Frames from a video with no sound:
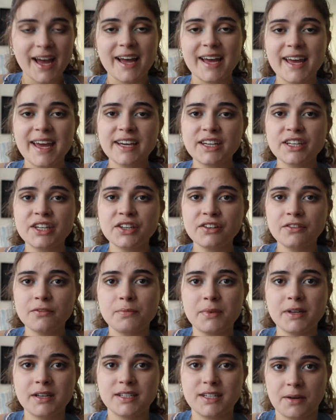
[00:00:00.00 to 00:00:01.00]
It could
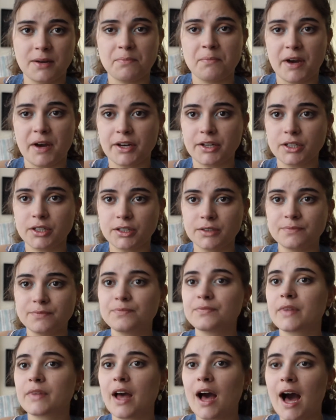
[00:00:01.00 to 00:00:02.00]
have been done better.
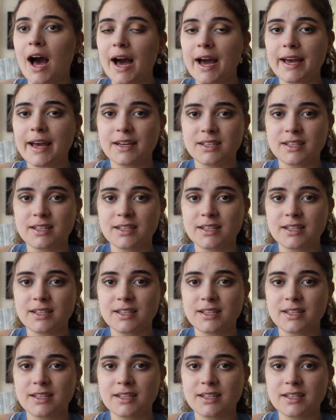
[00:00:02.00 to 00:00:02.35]
I